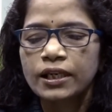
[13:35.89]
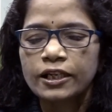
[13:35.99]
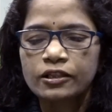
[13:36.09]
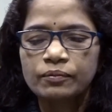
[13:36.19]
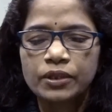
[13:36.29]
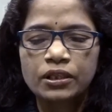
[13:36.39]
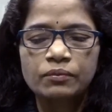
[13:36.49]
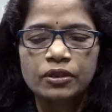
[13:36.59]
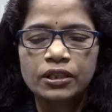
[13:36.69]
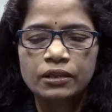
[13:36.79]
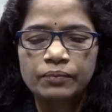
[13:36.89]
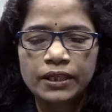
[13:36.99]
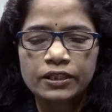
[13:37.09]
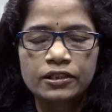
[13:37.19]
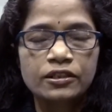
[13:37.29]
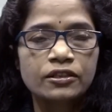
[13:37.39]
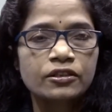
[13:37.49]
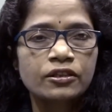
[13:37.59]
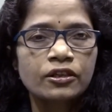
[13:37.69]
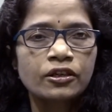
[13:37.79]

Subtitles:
health behavior and practices